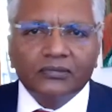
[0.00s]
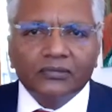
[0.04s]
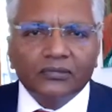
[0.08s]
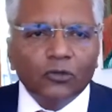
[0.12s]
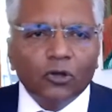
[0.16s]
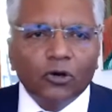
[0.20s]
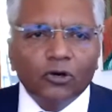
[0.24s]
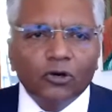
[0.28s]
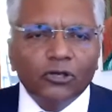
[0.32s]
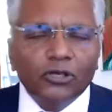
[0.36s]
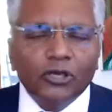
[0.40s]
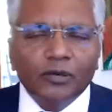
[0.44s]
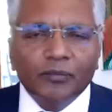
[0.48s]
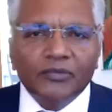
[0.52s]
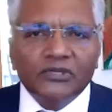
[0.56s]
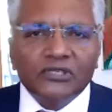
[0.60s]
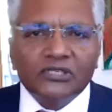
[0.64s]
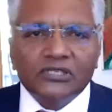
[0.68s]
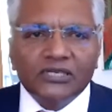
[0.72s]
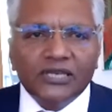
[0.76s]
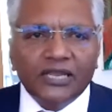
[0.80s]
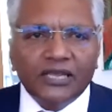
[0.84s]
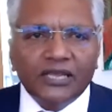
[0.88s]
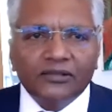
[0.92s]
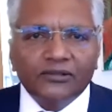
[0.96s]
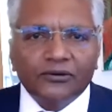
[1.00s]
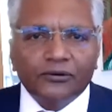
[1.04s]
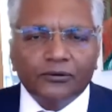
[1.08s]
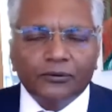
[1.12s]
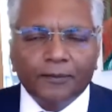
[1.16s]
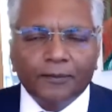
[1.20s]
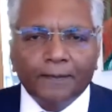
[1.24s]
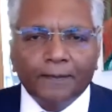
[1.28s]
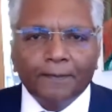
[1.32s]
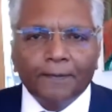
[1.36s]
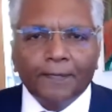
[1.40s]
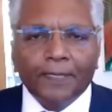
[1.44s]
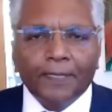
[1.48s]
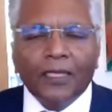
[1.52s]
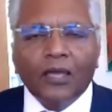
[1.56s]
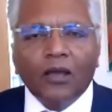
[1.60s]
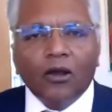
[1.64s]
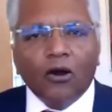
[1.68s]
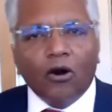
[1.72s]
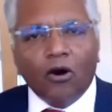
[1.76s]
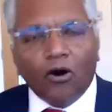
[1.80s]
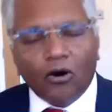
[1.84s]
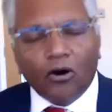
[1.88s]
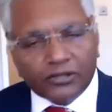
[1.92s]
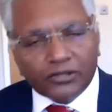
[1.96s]
No humans near you.
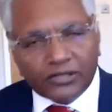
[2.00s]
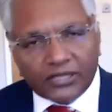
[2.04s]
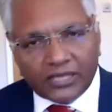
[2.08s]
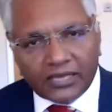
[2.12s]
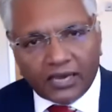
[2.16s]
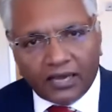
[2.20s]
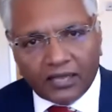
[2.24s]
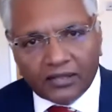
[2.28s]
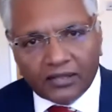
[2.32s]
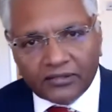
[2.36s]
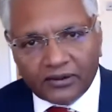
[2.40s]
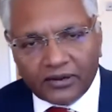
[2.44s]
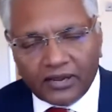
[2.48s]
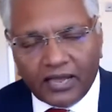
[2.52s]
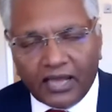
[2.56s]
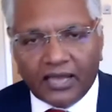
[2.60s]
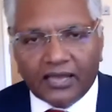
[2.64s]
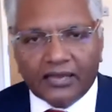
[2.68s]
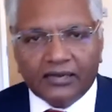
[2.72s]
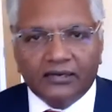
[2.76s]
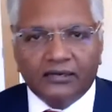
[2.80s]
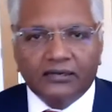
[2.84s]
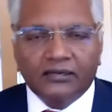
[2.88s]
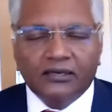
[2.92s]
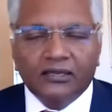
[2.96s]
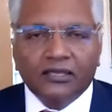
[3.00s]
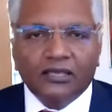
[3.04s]
On the other hand,